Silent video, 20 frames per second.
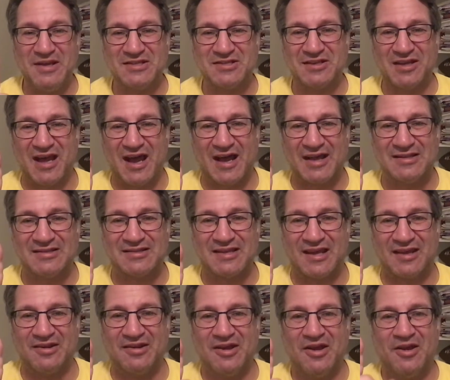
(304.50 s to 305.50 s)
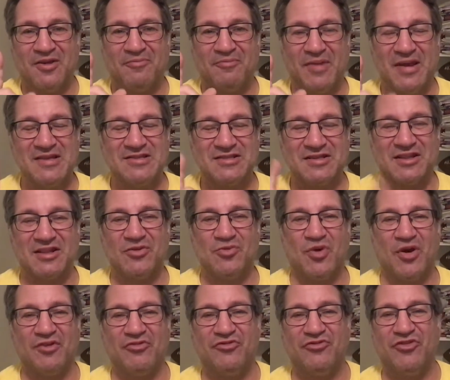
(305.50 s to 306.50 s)
of content, basically
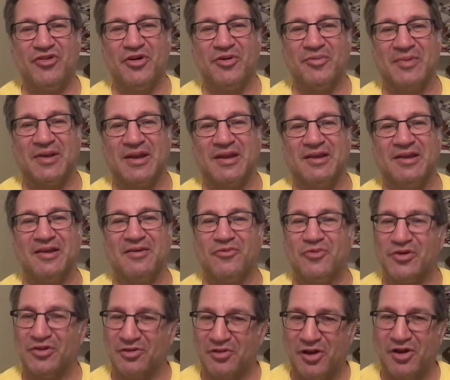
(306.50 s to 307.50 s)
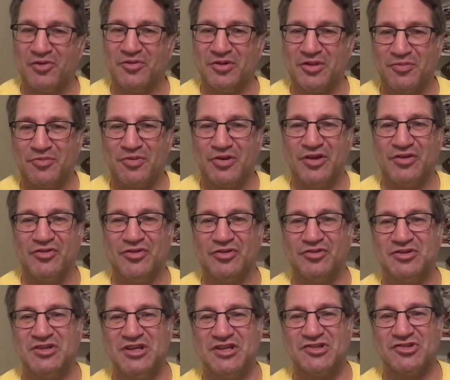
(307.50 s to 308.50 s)
one filming along with a preview
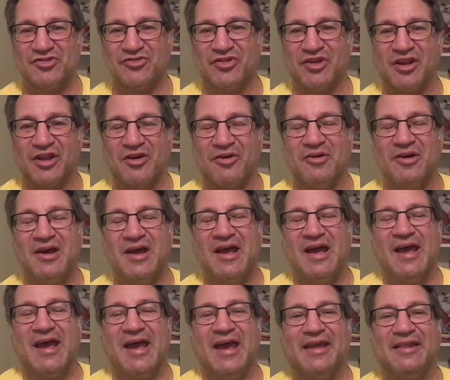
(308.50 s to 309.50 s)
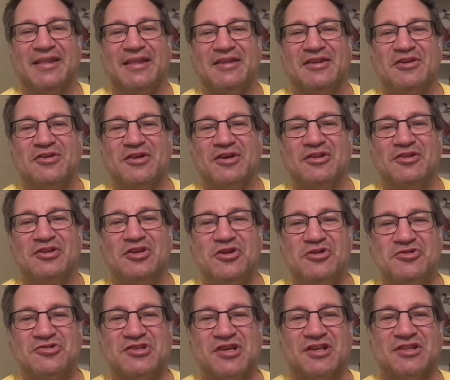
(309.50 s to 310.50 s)
teaser video, and then you can
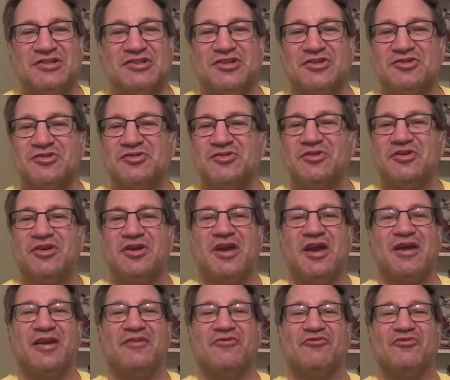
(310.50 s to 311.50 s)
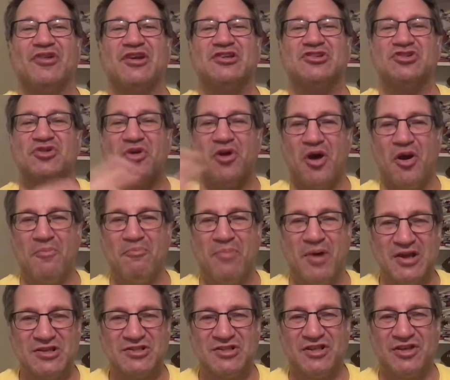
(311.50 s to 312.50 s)
use it to again reach a
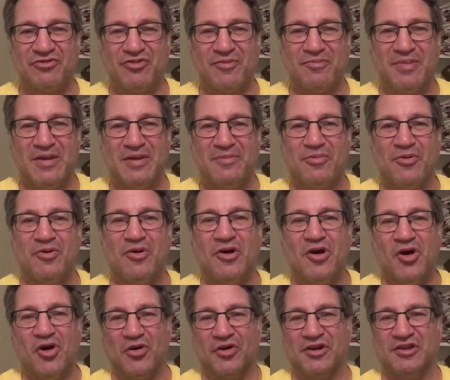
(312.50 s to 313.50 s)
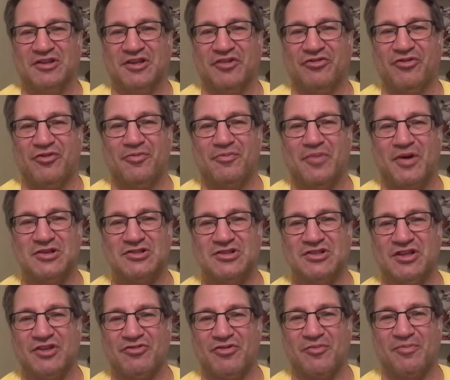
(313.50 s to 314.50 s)
bunch of different people on a bunch of
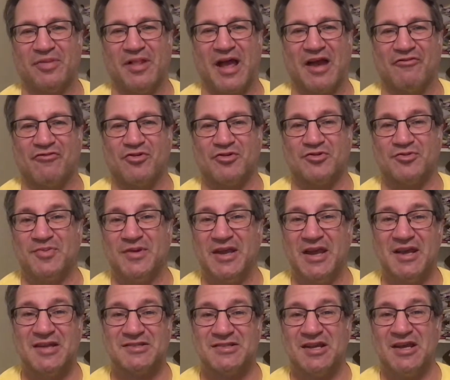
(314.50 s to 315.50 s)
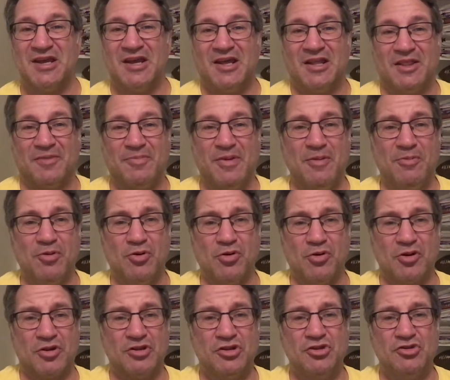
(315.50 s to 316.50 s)
different platforms, because the people who are
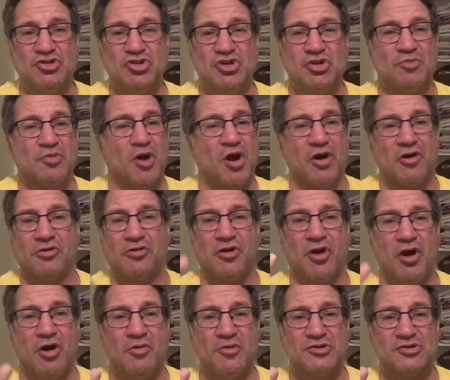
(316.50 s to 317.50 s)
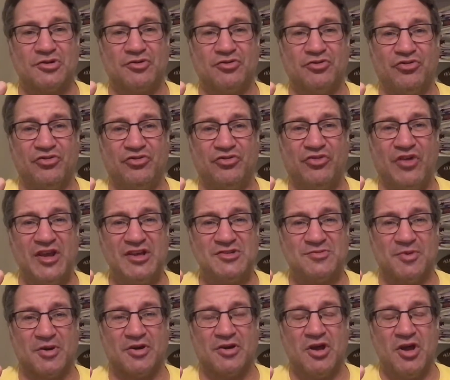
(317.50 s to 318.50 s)
on YouTube aren't always on
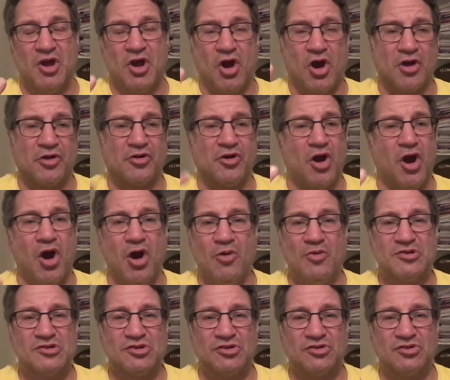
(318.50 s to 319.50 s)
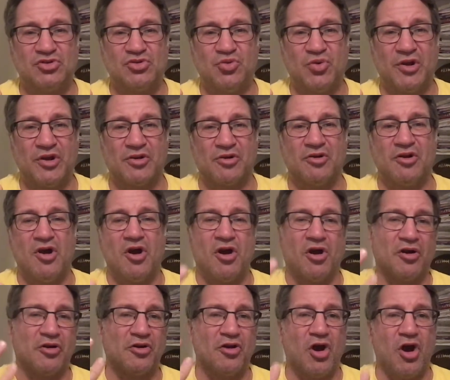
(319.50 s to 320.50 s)
Facebook, aren't always on Twitter,
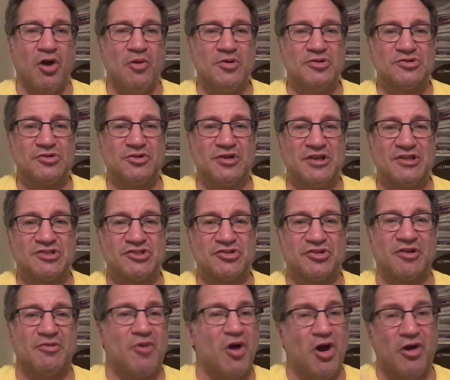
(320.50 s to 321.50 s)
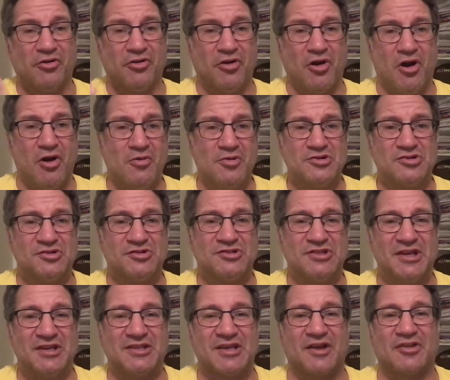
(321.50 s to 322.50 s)
aren't always on Instagram, aren't always on
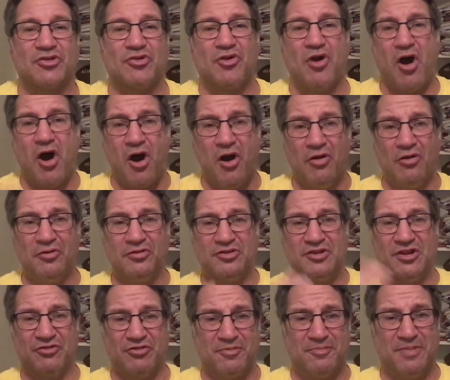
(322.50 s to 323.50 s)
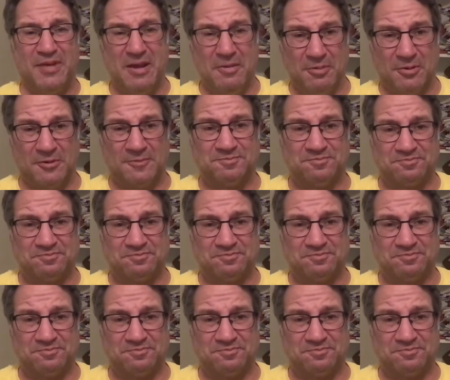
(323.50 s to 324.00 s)
TikTok. They're all different people.